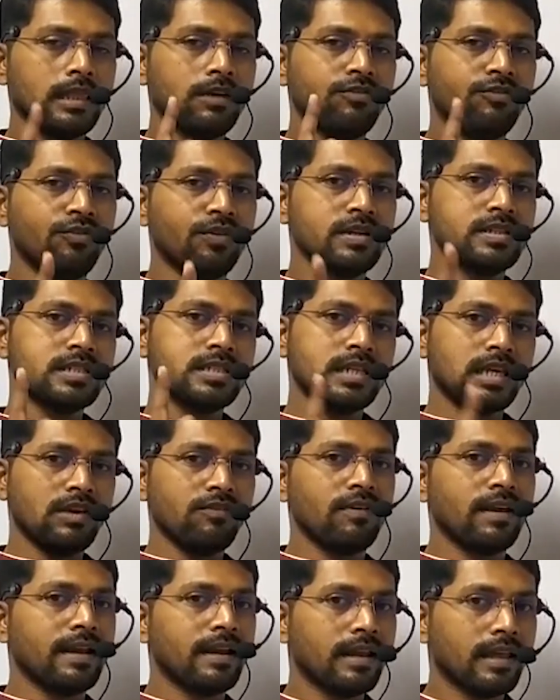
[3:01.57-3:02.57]
the first
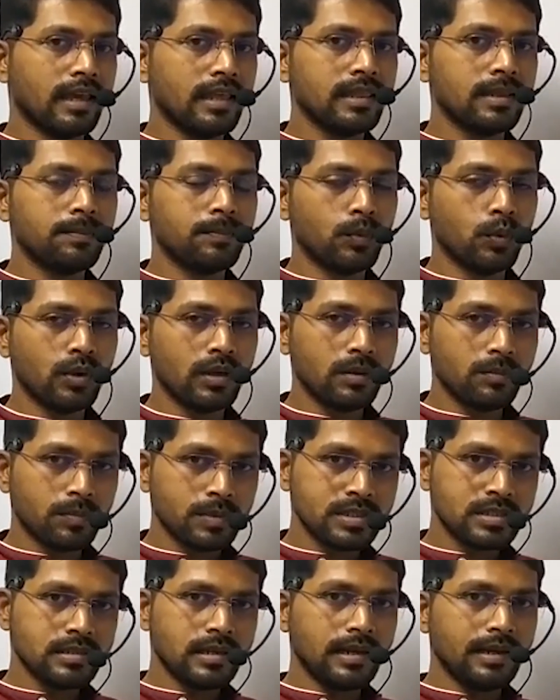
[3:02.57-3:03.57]
event in the
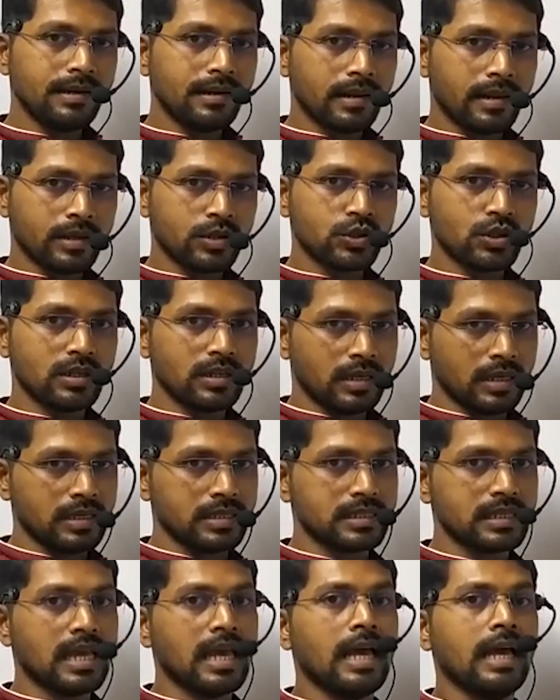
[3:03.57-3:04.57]
pollen-pistil interaction
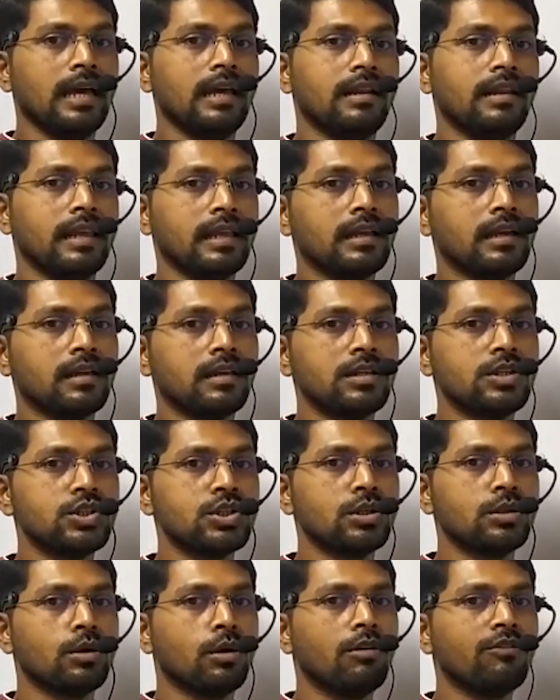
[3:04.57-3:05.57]
is
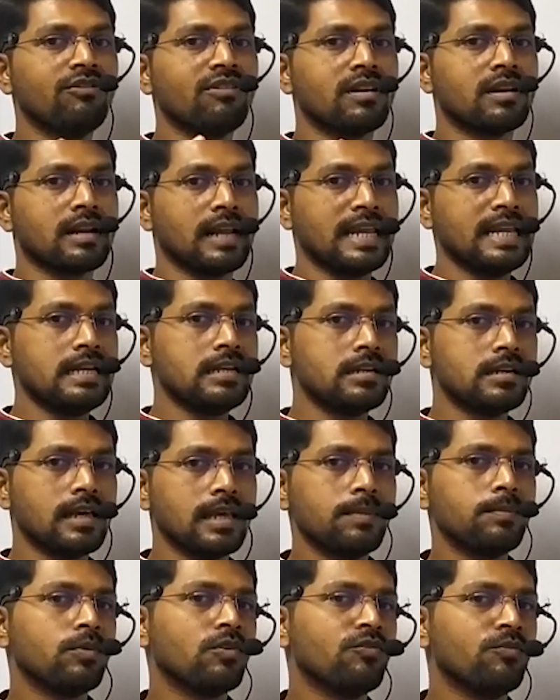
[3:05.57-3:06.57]
recognition of right
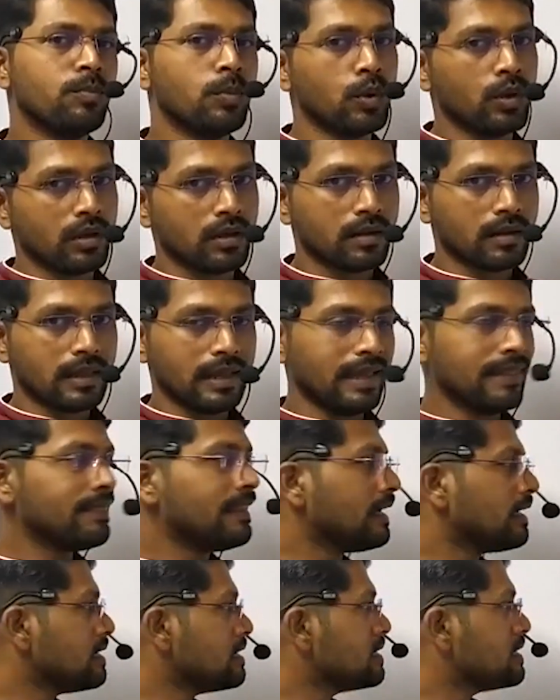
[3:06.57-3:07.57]
type of pollen, and
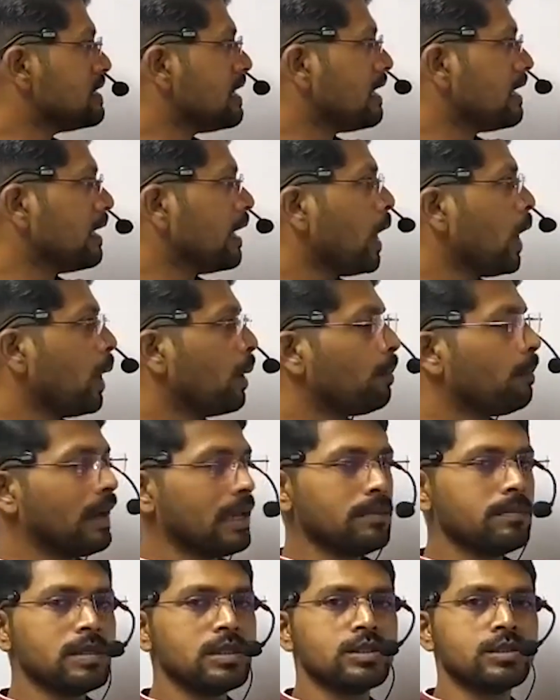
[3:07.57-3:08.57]
that is done
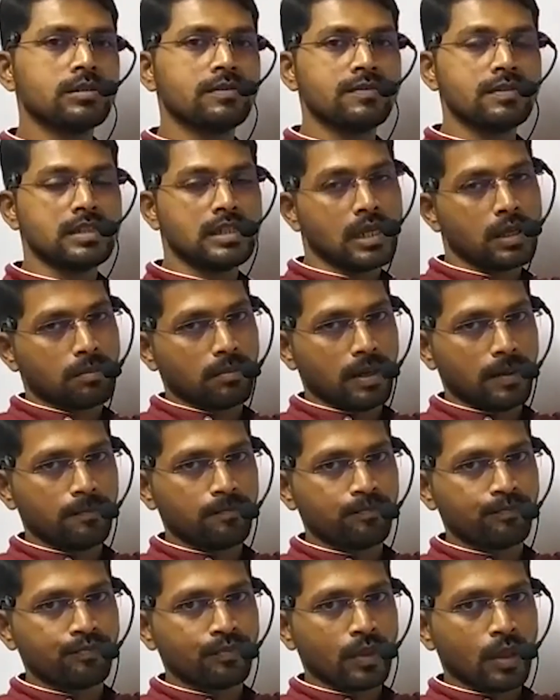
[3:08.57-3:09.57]
by means of stigma.
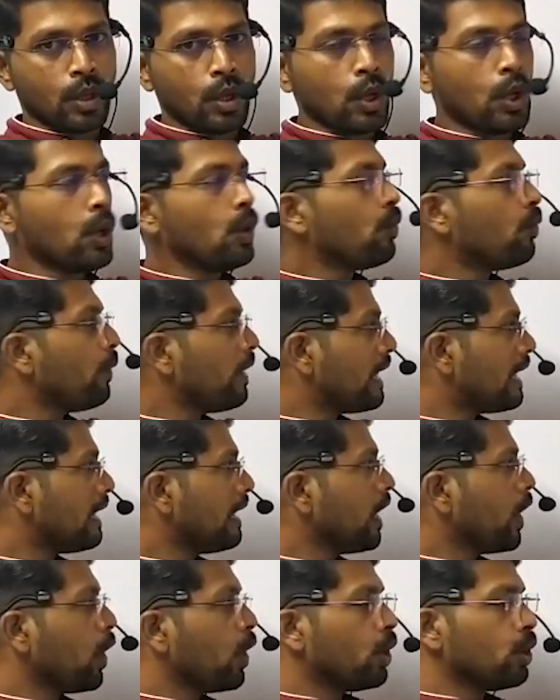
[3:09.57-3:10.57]

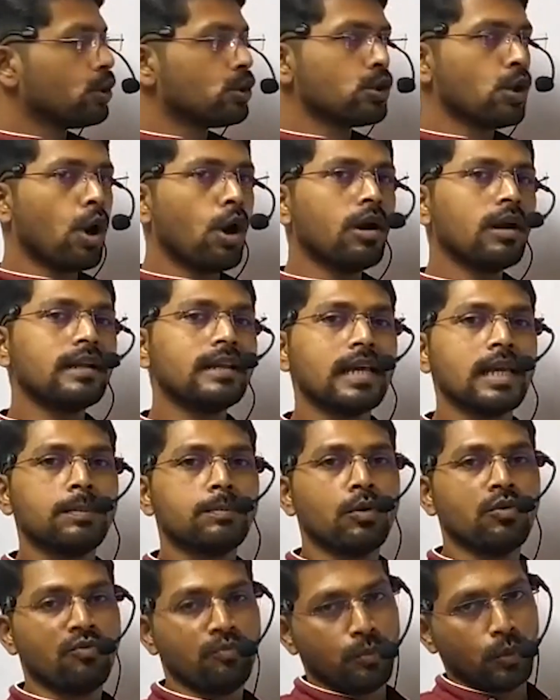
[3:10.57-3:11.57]
When wrong type
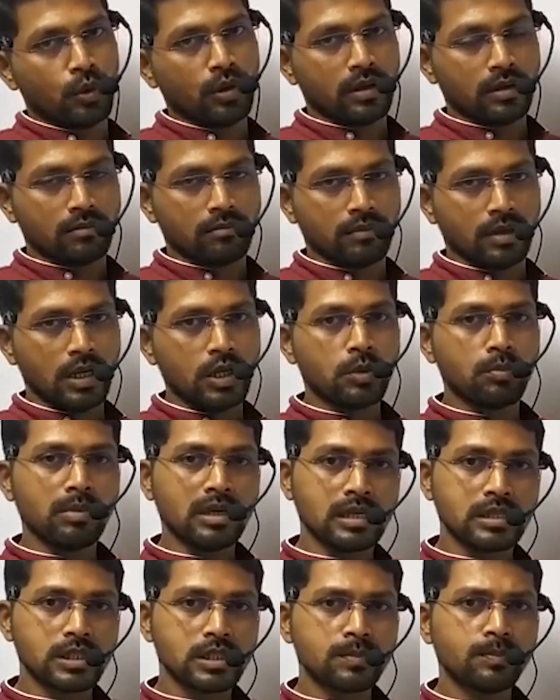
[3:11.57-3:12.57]
of pollen, it
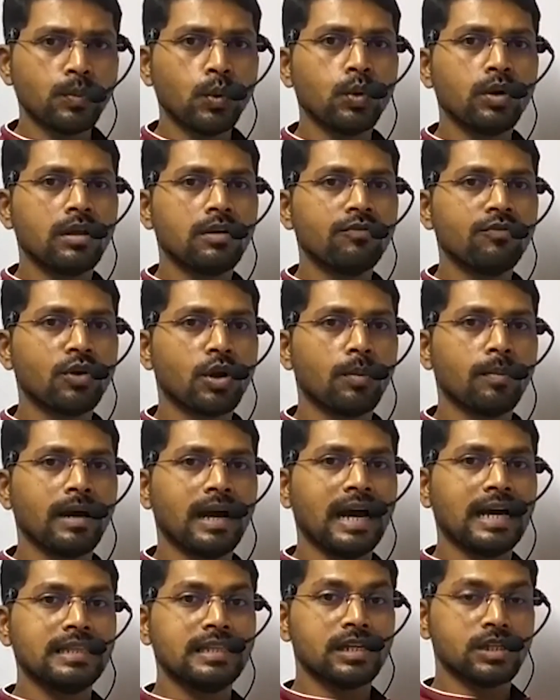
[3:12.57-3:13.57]
means pollen from
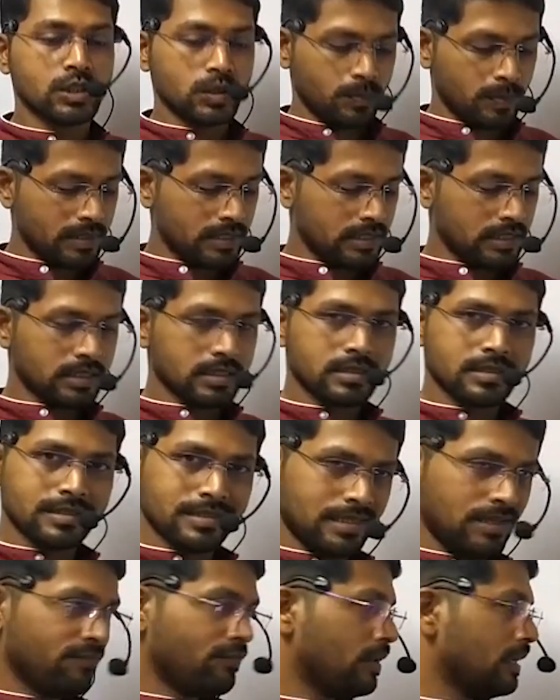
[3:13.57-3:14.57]
other species.
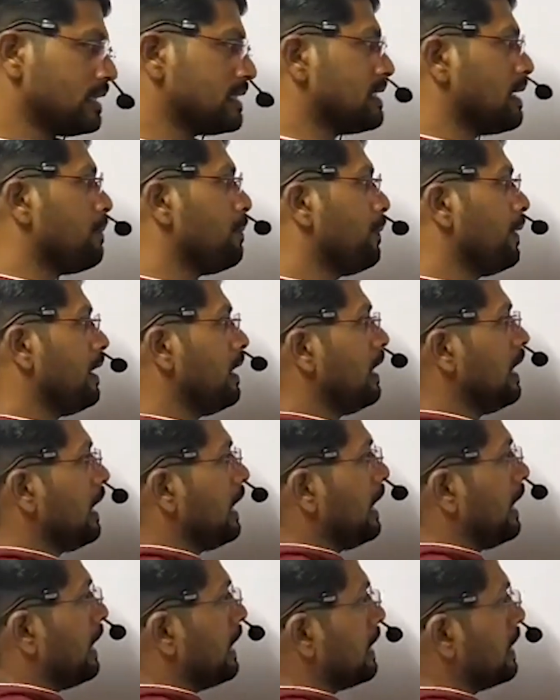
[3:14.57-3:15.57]
Say for example,
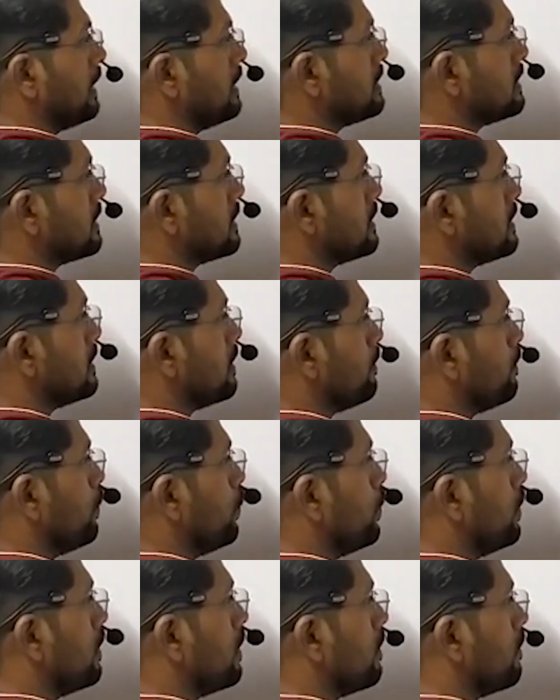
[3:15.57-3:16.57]
this is the
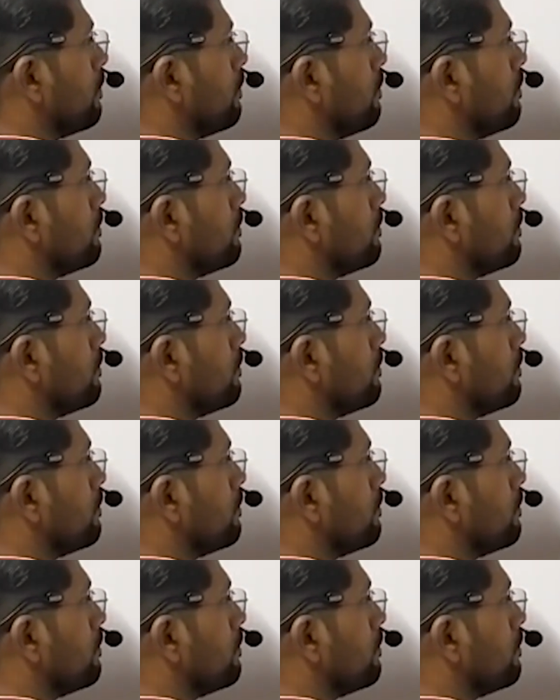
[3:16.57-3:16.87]
pollen